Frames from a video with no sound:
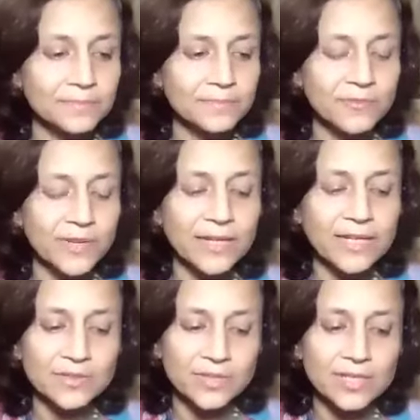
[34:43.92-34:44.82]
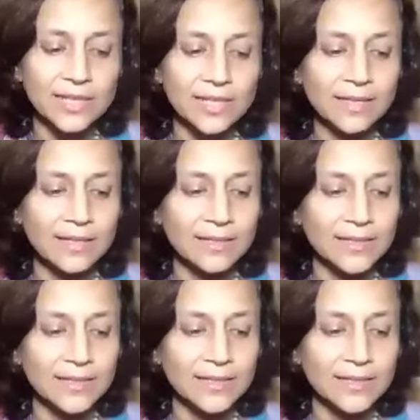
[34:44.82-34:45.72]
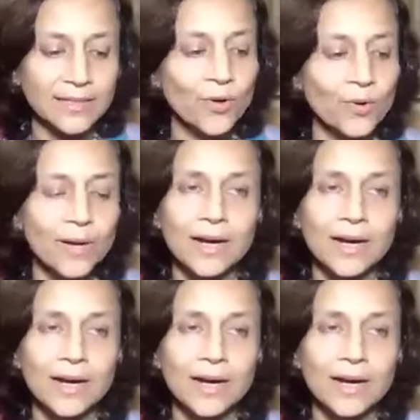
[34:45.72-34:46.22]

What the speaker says: very interesting, that how,